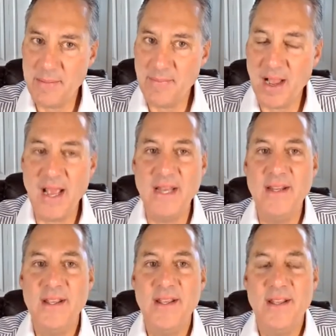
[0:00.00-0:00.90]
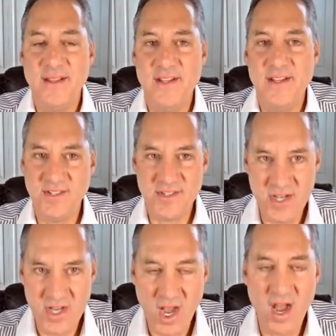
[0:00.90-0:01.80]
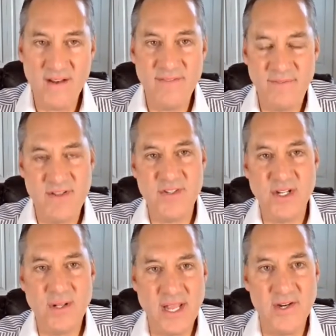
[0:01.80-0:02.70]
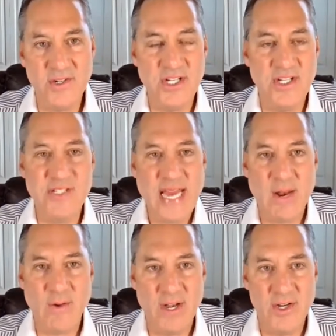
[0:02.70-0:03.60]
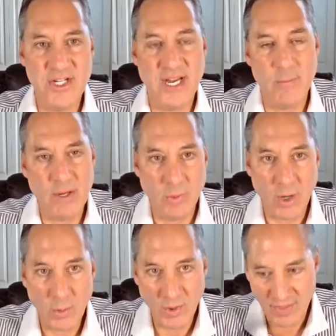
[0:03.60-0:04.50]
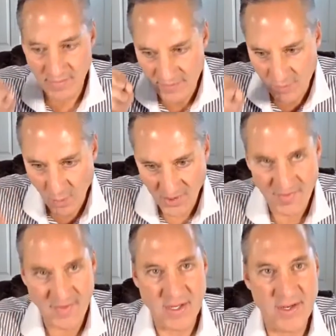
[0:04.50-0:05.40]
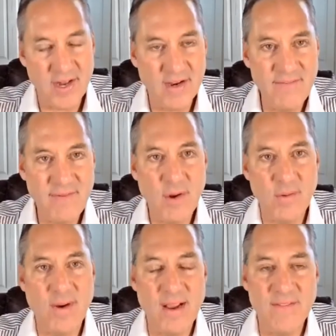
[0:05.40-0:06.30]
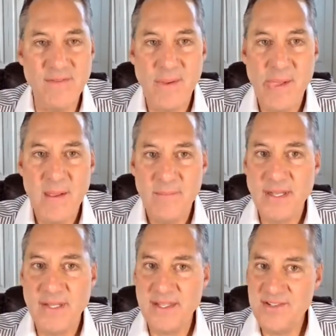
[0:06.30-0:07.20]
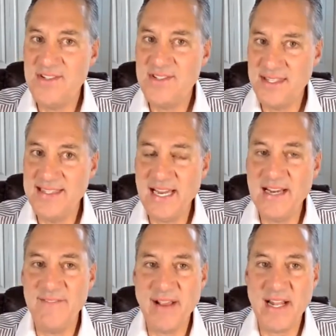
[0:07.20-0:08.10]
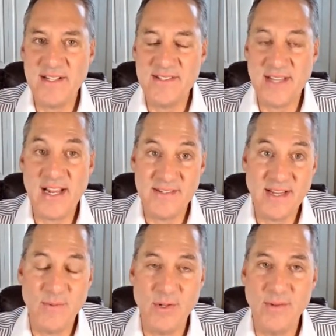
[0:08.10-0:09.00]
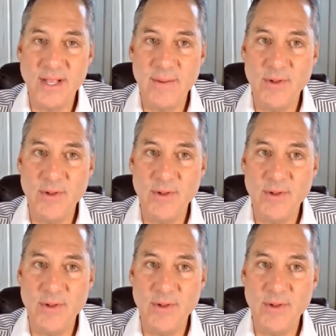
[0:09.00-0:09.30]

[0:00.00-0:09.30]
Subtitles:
in mind, this is non-physical energy, scalar energy, and we work with the force field on a photograph. But this is indeed a valid science. I will